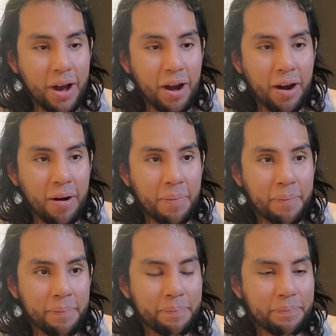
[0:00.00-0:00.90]

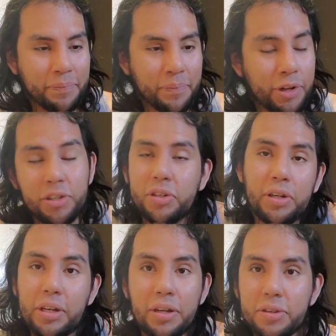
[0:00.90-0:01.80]
Um, which
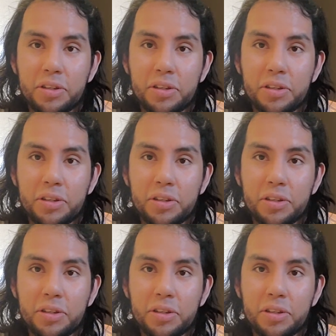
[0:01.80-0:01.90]
he is.